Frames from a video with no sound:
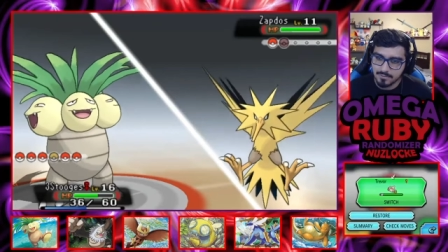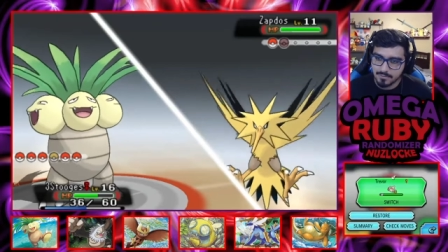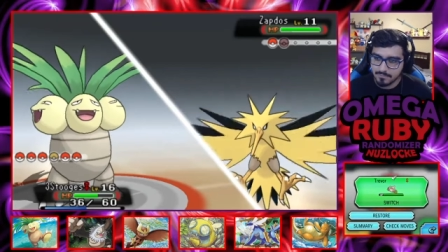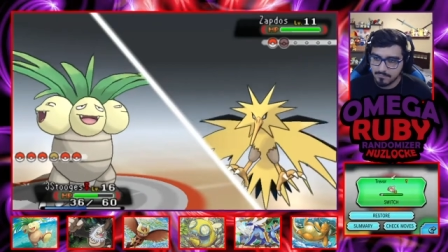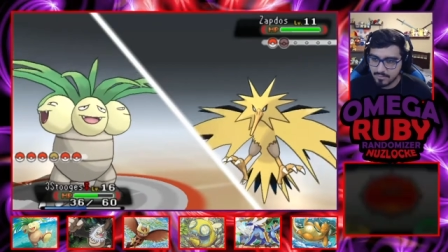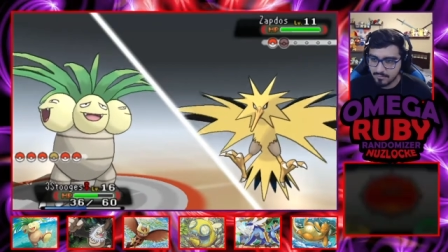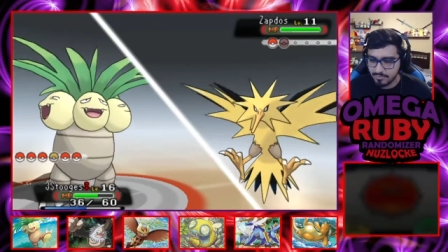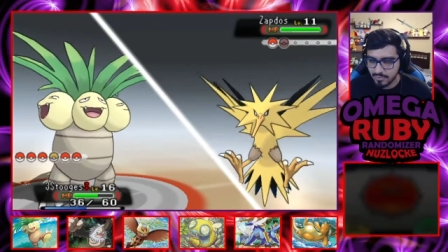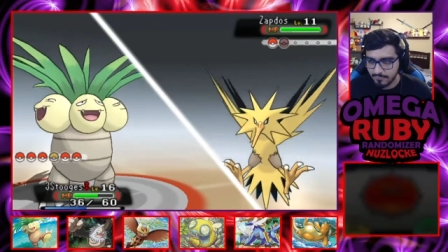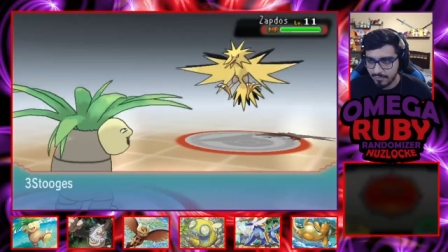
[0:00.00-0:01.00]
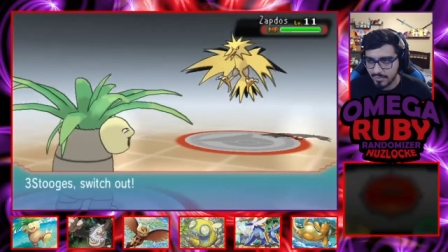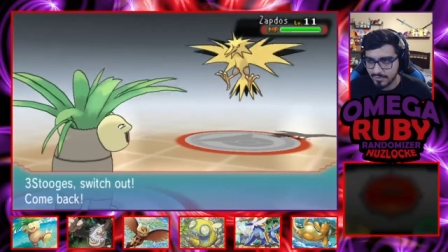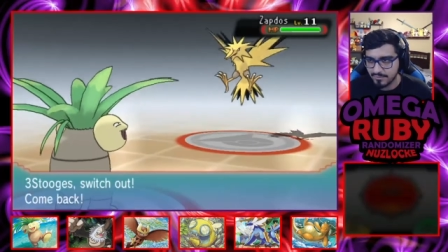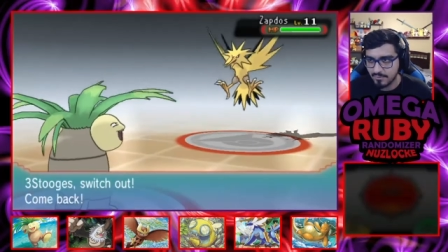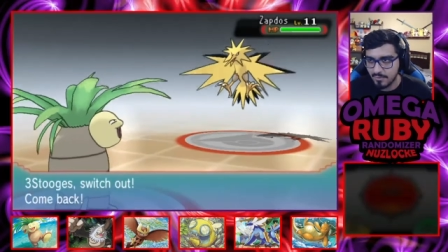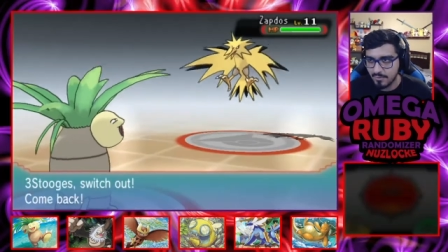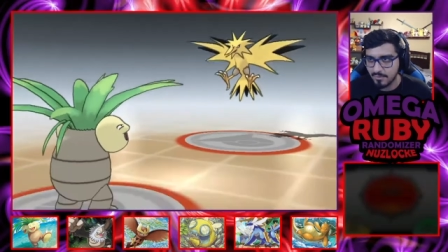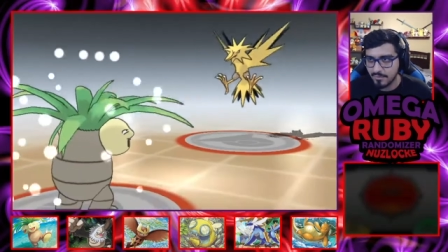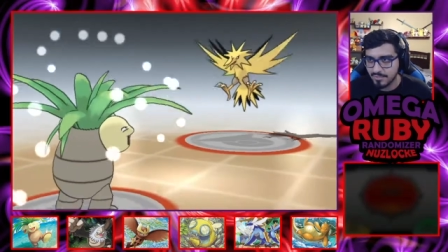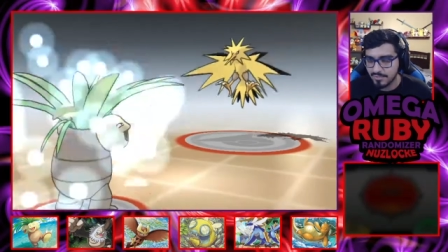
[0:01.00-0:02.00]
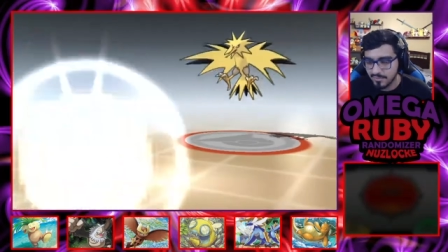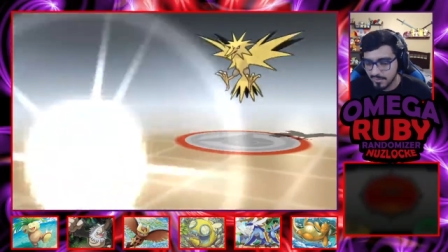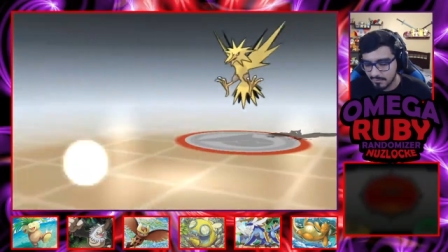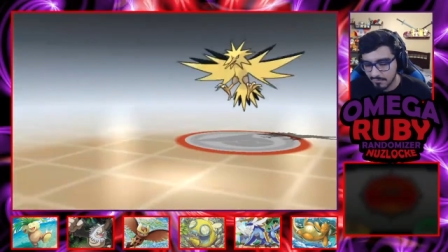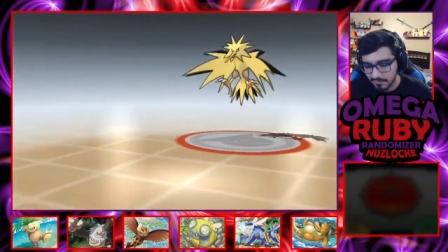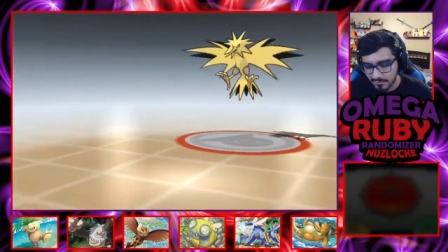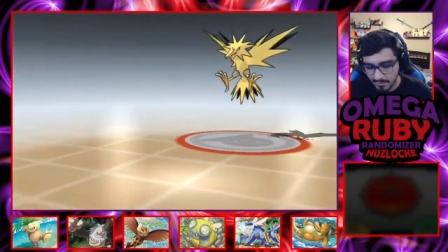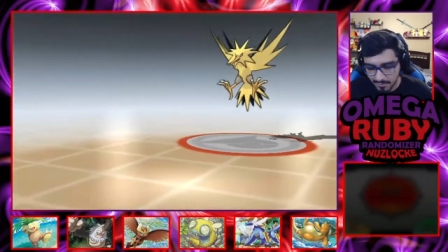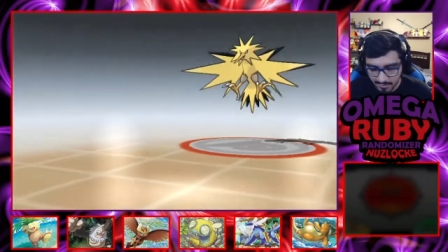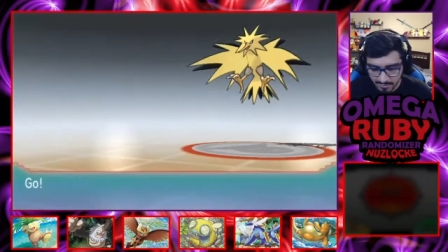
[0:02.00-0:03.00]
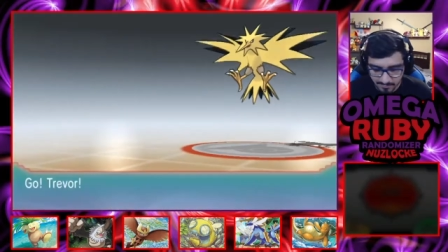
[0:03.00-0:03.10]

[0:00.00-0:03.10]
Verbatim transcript: We can go Trevor and I guess Yawn. It's just gonna take a long time.